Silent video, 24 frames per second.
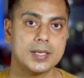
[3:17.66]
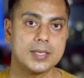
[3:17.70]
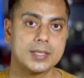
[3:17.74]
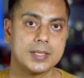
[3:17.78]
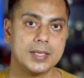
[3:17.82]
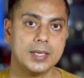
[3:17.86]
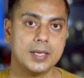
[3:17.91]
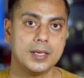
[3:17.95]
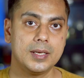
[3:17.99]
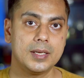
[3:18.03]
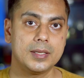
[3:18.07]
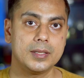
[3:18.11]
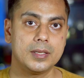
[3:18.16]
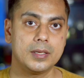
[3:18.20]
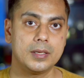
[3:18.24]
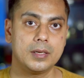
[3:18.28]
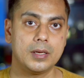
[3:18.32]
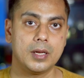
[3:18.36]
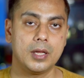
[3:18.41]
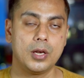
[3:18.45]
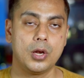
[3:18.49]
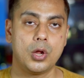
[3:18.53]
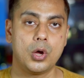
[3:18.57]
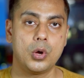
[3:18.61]
Tuscan
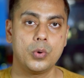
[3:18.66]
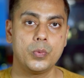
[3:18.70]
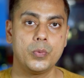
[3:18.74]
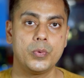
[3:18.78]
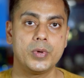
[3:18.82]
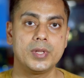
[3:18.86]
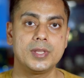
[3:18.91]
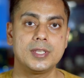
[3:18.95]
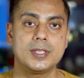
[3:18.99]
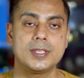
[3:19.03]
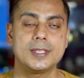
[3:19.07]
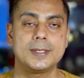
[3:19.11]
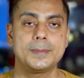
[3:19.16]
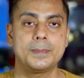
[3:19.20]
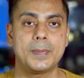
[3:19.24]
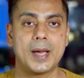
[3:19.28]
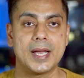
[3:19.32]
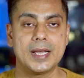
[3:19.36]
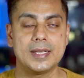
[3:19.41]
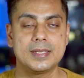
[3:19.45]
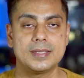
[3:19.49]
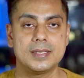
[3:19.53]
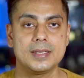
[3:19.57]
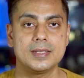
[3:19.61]
leather, along with
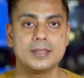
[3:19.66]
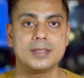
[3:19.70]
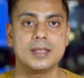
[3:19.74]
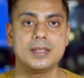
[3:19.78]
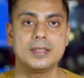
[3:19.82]
spices